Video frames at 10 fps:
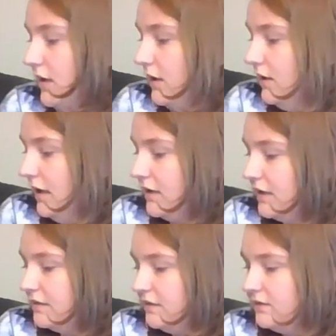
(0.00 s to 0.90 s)
And I
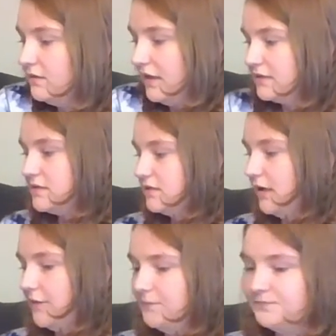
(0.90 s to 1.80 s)
think that's
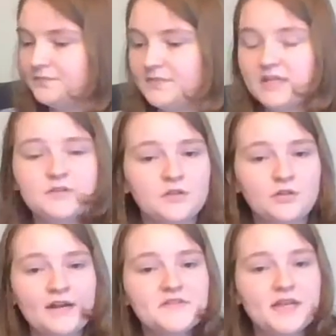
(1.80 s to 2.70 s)
all the
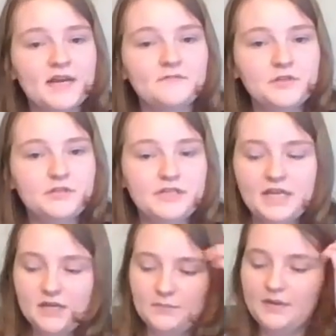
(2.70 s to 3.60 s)
crafts I had for you
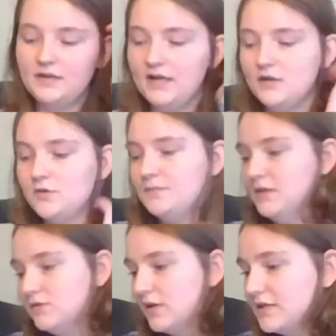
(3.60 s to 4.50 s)
today, but I hope that
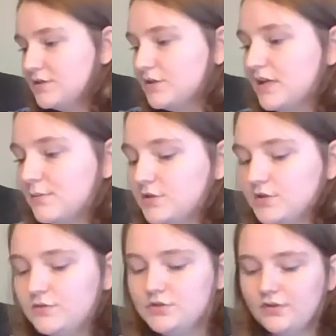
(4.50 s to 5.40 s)
you guys are able
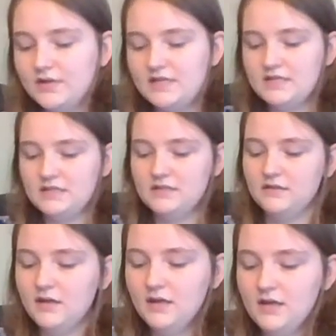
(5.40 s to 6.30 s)
to enjoy these
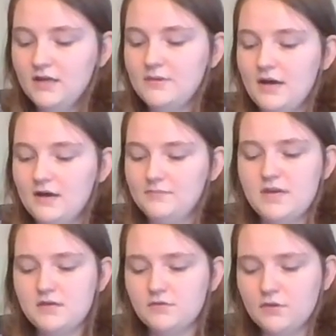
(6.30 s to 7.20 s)
and
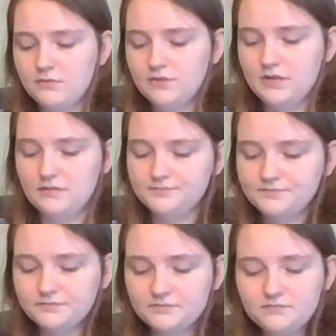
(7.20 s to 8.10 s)
make your own. And
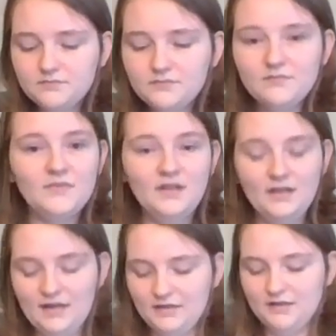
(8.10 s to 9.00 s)

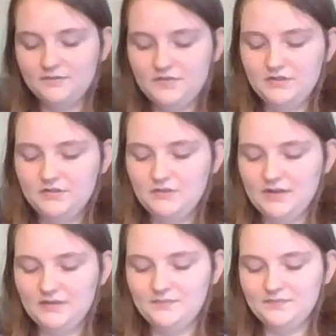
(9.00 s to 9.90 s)
I'd love to,
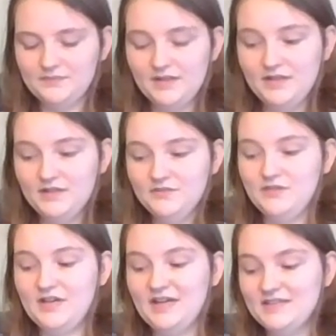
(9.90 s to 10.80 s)
if you
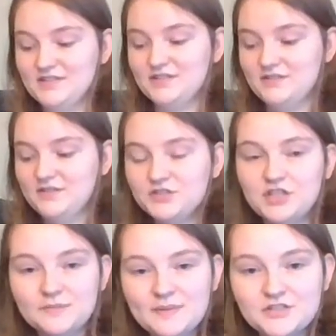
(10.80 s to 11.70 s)
guys
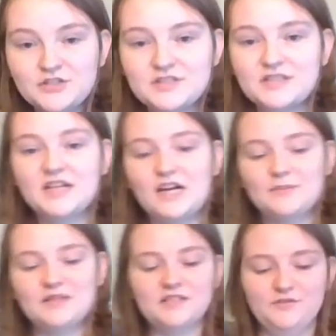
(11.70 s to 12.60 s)
share pictures in the
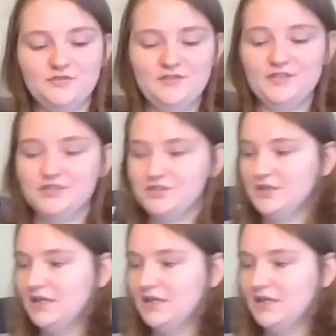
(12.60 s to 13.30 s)
comments of your finished